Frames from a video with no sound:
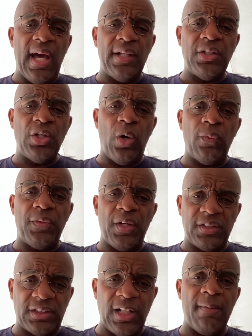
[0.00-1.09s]
uh, you know,
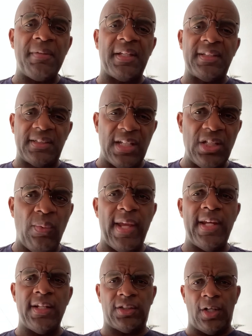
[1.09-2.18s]
there's some
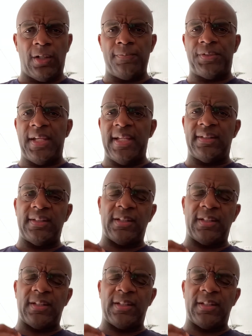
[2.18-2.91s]
extenuating circumstances.